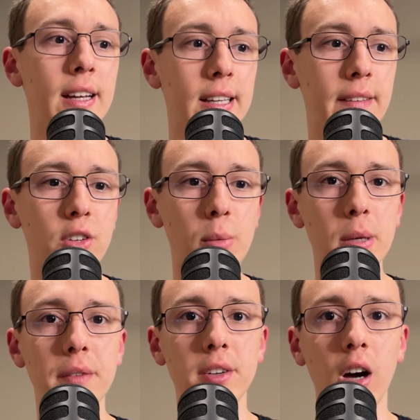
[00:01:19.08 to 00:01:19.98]
give you a bit
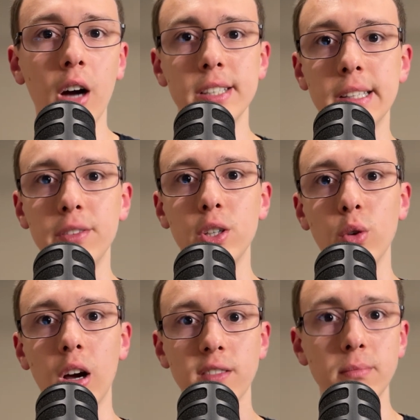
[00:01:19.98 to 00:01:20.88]
of an honest view
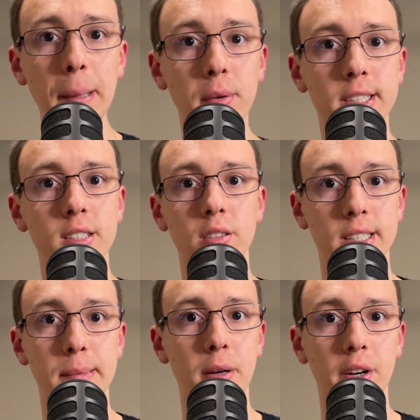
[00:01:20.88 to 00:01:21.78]
of my personal
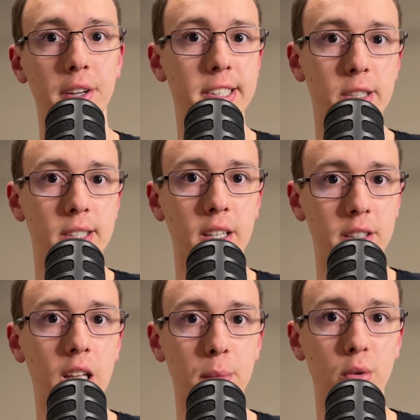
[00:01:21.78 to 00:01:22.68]
experience using a
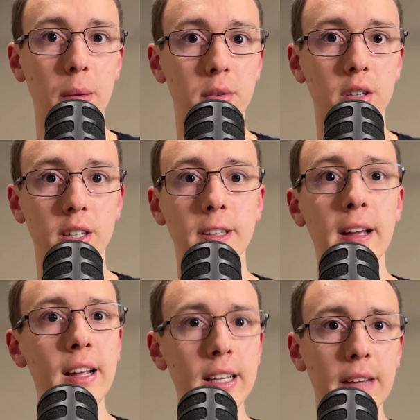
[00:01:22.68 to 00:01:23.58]
teleprompter and
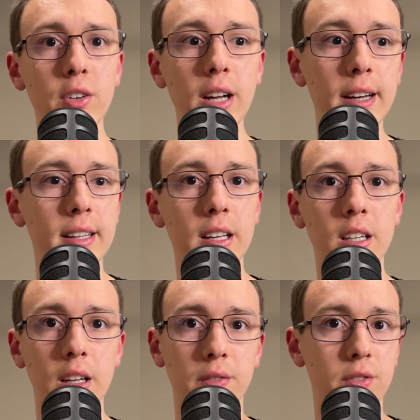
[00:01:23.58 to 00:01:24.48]
give you an idea
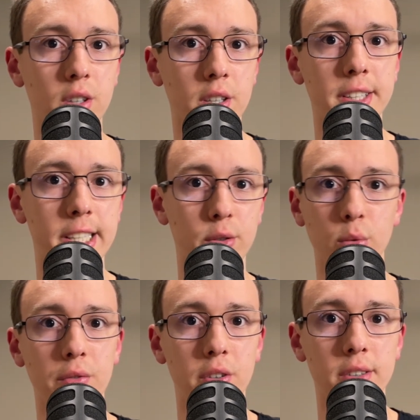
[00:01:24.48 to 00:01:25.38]
if you're considering
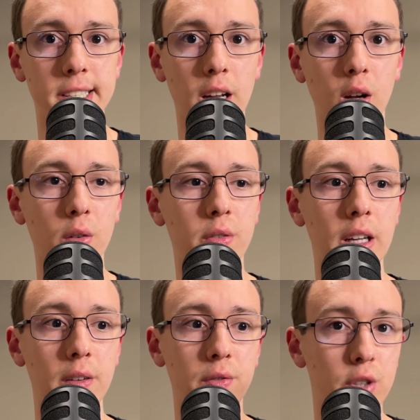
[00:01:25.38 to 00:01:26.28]
one for yourself,
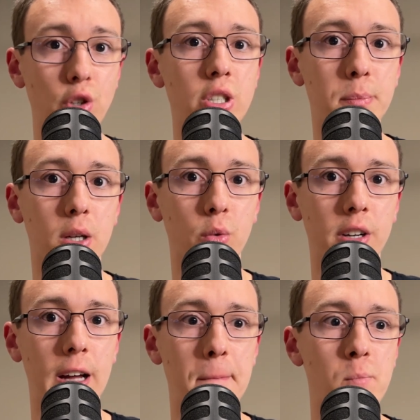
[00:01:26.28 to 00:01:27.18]
if you should pick one
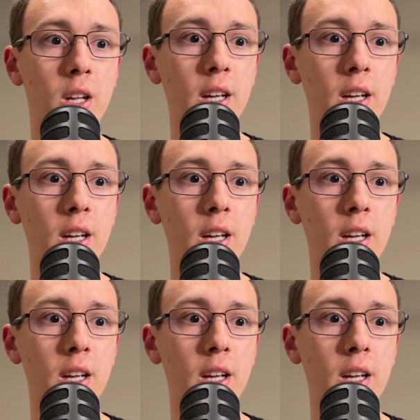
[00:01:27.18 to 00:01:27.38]
up,